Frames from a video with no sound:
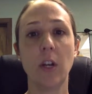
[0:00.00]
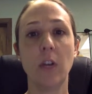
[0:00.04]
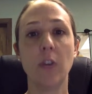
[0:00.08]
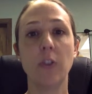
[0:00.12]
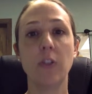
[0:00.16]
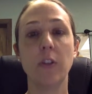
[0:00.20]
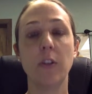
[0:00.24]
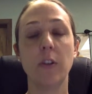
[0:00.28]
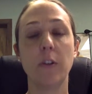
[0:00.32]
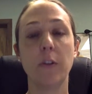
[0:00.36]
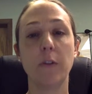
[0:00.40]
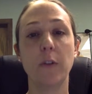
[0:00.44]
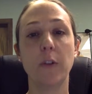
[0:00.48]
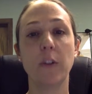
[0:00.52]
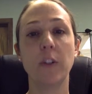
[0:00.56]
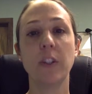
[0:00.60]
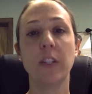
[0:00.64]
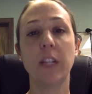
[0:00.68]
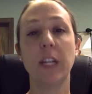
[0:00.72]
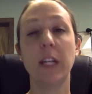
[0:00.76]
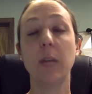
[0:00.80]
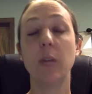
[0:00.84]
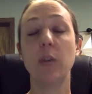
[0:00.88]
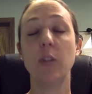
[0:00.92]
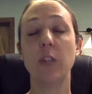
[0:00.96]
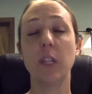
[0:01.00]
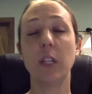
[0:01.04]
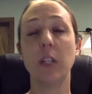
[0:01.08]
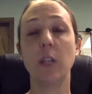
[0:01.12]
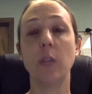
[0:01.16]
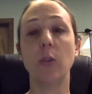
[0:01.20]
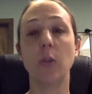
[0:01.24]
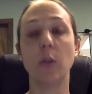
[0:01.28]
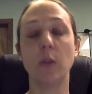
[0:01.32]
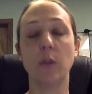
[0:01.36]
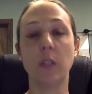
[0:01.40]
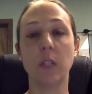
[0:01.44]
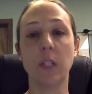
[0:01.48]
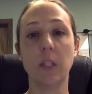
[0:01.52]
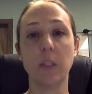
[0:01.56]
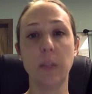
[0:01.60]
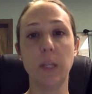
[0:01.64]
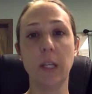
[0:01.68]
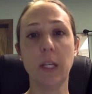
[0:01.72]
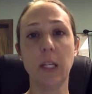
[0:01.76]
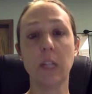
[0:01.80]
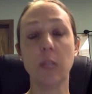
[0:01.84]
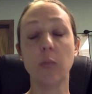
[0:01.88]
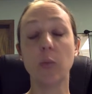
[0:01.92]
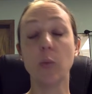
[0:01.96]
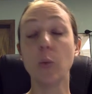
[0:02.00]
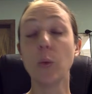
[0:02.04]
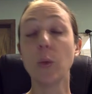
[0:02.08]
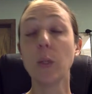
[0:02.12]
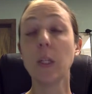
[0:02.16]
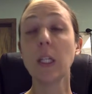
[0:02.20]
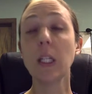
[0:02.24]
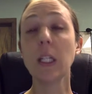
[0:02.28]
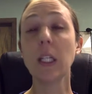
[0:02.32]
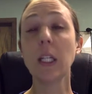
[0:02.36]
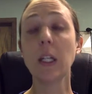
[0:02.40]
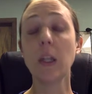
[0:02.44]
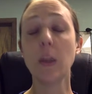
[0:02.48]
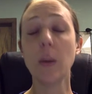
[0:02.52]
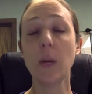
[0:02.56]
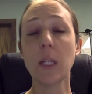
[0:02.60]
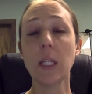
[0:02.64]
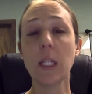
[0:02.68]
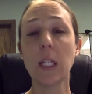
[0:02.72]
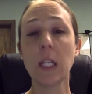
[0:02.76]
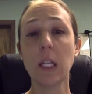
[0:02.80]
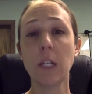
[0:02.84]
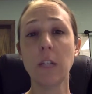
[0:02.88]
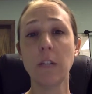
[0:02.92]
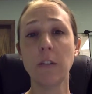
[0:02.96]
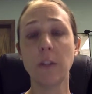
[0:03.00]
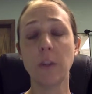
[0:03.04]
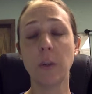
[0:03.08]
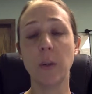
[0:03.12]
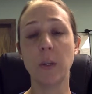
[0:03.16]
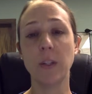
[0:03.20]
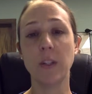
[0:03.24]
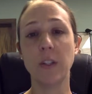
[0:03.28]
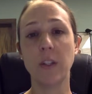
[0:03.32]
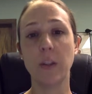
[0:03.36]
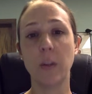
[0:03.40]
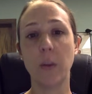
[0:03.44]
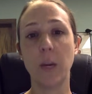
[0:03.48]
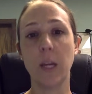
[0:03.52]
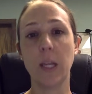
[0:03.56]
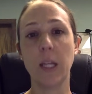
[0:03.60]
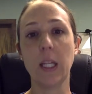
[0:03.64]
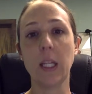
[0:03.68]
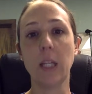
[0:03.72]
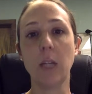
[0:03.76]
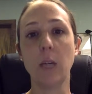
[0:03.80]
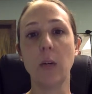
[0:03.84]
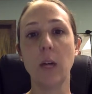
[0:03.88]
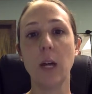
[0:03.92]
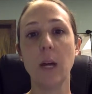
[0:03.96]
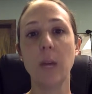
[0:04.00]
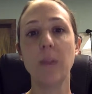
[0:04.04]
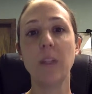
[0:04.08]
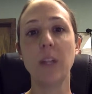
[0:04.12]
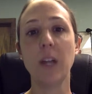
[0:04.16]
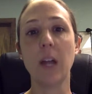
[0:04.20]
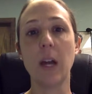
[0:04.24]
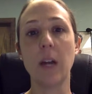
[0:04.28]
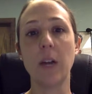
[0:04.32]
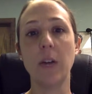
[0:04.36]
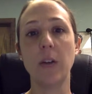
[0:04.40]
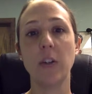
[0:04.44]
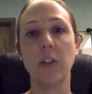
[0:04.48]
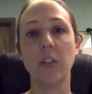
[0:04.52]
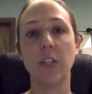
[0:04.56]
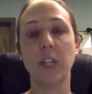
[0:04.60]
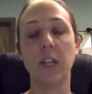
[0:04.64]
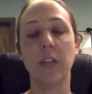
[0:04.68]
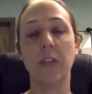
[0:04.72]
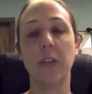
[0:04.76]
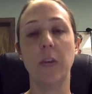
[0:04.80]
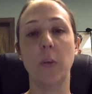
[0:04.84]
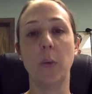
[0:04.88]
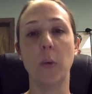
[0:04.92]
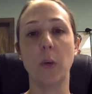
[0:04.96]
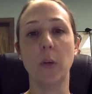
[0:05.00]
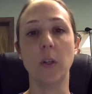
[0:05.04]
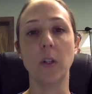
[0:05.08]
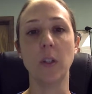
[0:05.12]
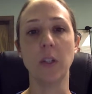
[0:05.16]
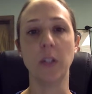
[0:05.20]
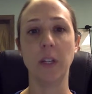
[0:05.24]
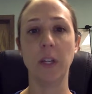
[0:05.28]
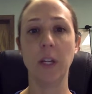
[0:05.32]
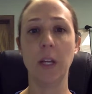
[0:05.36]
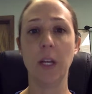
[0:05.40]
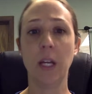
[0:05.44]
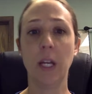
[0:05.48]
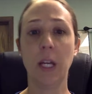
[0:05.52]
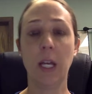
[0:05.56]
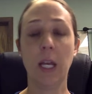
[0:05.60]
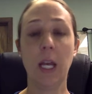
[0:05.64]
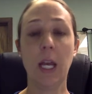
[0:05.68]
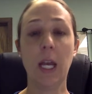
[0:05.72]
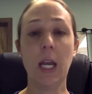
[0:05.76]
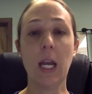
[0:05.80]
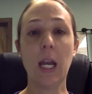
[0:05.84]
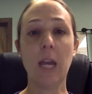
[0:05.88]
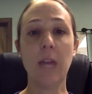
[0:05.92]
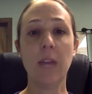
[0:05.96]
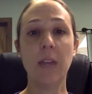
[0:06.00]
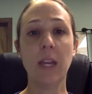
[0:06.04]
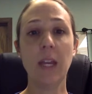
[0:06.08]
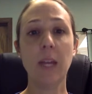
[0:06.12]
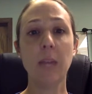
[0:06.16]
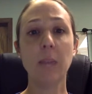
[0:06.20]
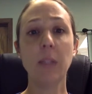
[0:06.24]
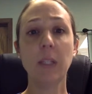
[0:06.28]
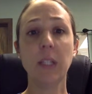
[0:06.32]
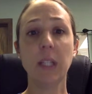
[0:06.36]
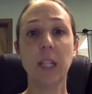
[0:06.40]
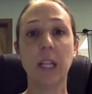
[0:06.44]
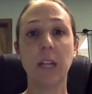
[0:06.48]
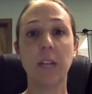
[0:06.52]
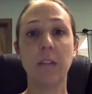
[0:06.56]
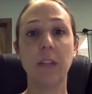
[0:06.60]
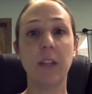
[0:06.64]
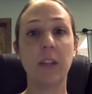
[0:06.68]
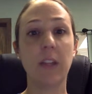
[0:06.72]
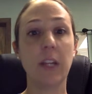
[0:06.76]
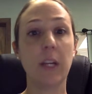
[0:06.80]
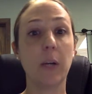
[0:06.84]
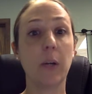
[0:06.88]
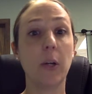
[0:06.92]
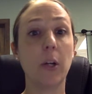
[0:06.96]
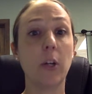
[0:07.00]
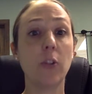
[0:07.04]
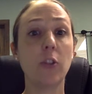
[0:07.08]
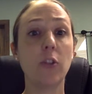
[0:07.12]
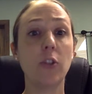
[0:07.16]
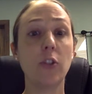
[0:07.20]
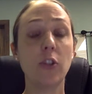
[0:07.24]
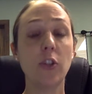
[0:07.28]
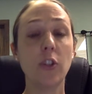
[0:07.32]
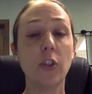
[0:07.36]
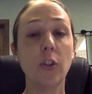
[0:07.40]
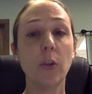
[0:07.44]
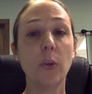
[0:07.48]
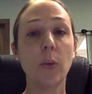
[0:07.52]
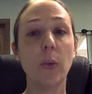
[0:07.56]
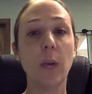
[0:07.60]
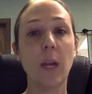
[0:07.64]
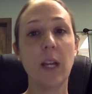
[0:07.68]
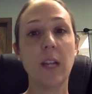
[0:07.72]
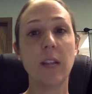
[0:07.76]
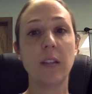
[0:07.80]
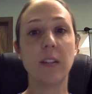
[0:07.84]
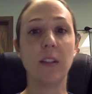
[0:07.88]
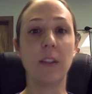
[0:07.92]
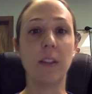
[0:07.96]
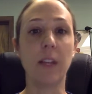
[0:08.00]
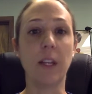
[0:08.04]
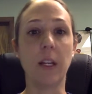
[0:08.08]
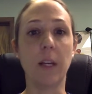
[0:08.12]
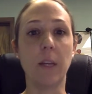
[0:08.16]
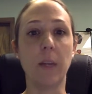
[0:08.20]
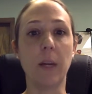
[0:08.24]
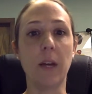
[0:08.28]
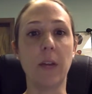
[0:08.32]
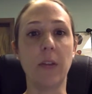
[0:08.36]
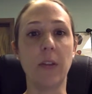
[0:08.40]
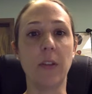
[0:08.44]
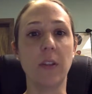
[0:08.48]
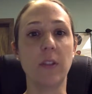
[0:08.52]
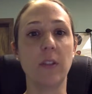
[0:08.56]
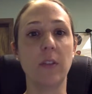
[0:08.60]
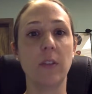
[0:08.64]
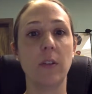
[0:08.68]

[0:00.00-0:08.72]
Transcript: So the first language that you learn to speak is really going to influence the way that you come to understand the world. And they believe that there were two ways to think about this.